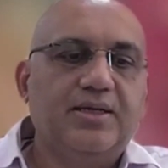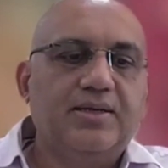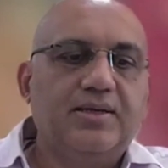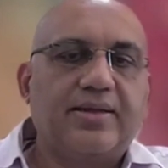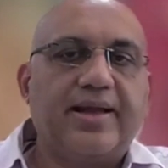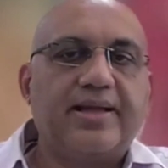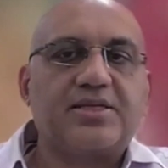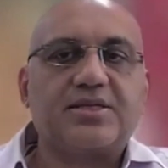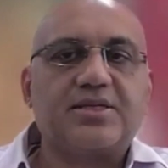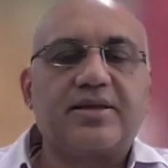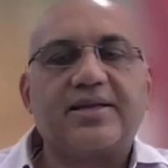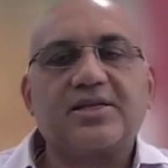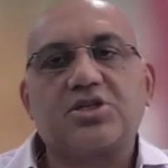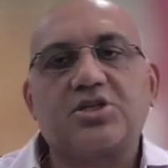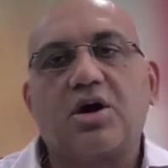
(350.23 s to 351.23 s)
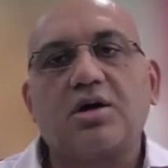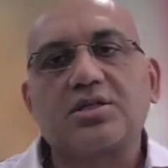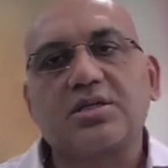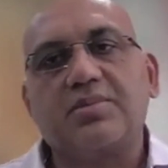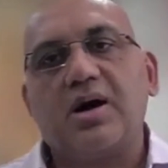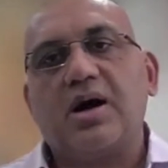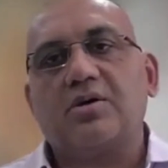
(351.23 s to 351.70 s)
that talks
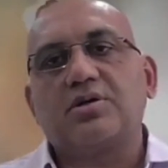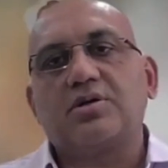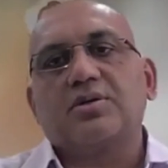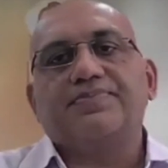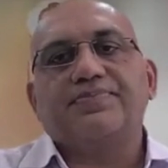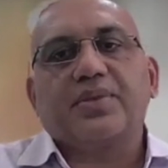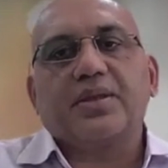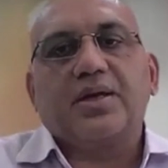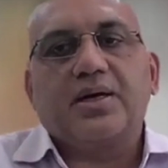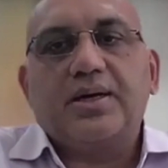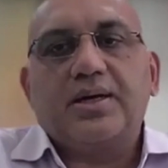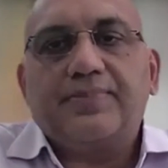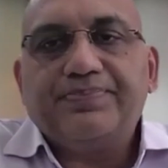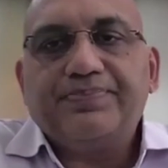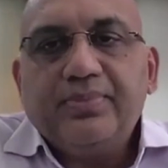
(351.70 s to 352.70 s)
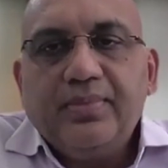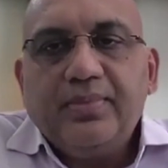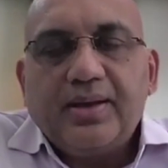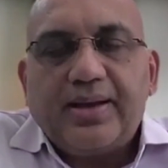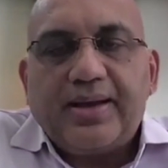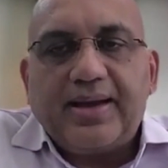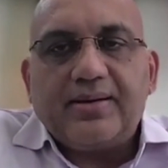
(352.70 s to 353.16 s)
about the,
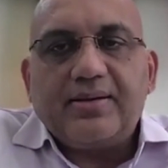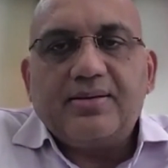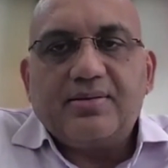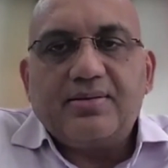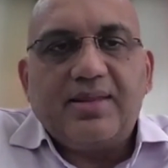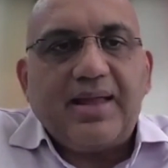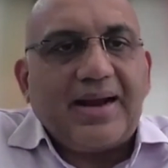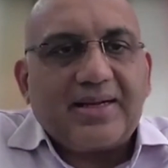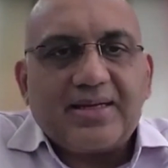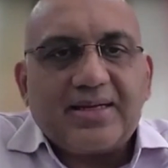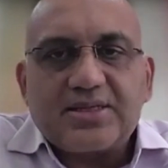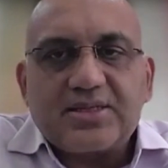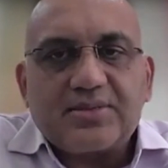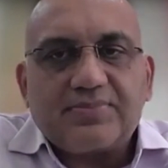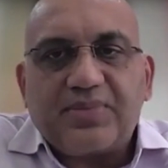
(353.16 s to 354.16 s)
and that is